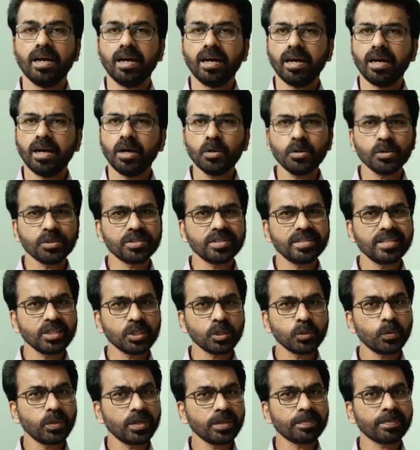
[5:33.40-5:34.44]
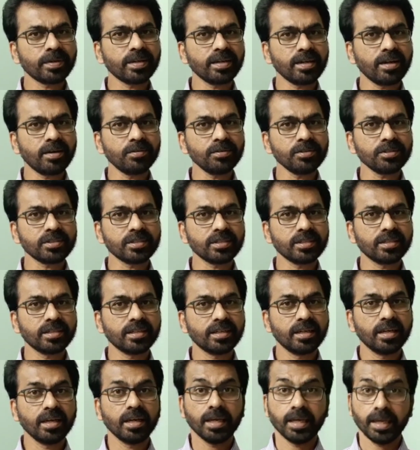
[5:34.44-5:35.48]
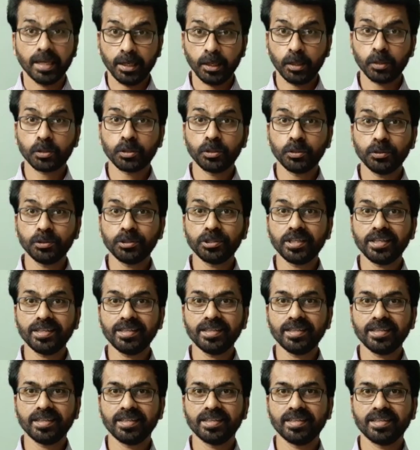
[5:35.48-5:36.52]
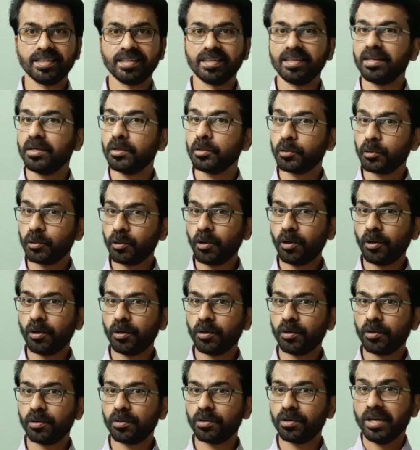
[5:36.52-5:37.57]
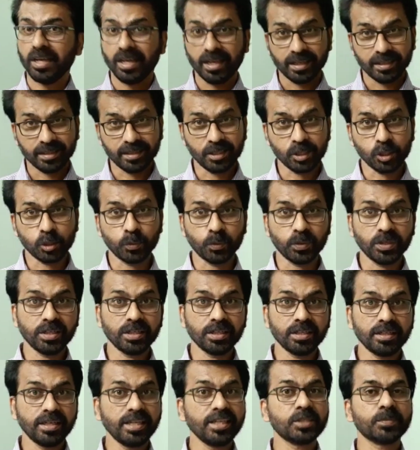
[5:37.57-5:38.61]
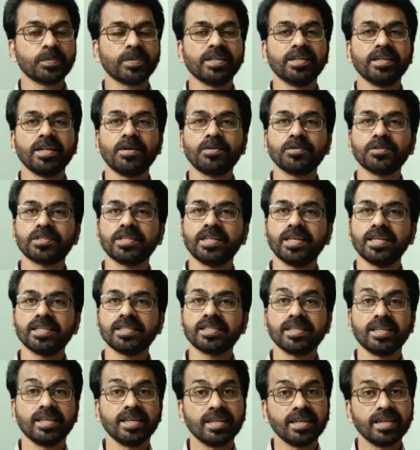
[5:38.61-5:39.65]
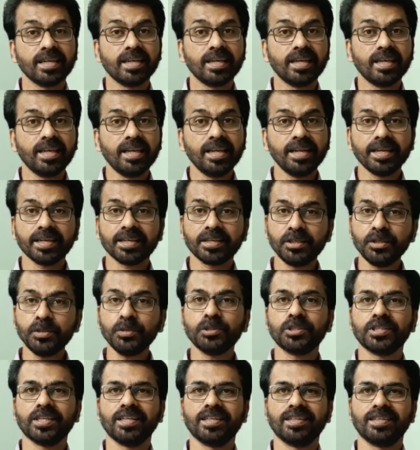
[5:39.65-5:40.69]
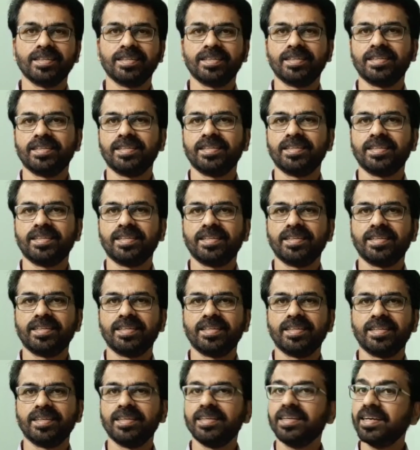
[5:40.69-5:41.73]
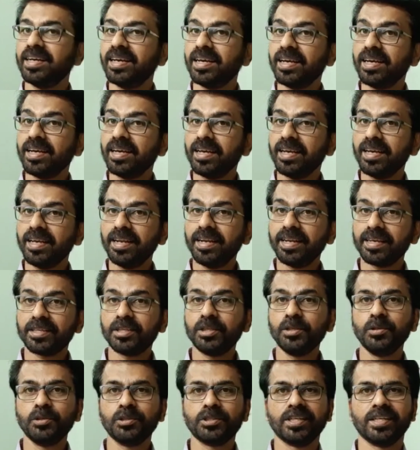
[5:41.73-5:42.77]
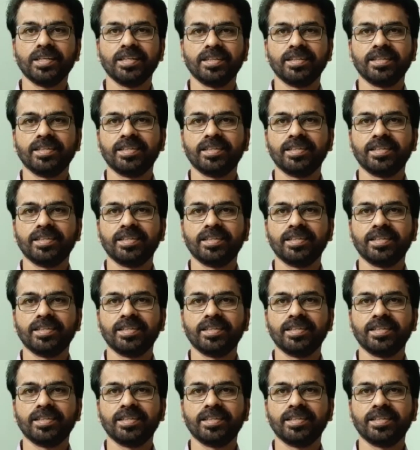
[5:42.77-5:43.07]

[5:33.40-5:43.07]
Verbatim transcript: How is this word pronounced? Elocution? Wrong. This word is pronounced as elocution. Elocution.